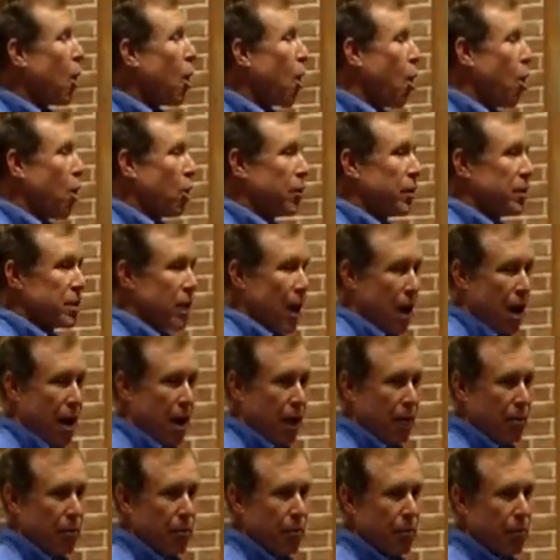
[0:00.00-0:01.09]
all the
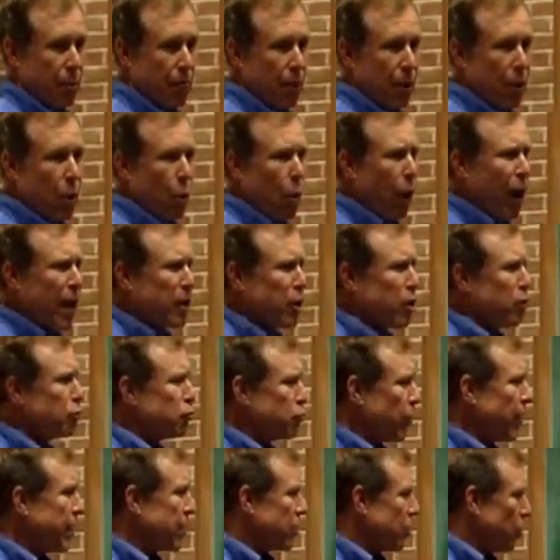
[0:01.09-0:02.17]
time. Why do you
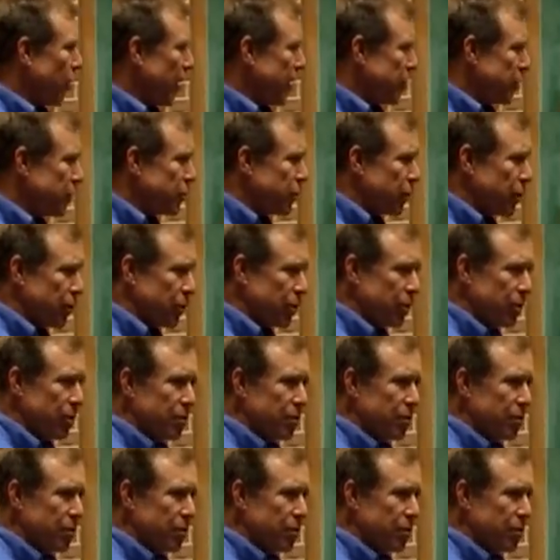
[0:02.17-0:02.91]
drink the way you do?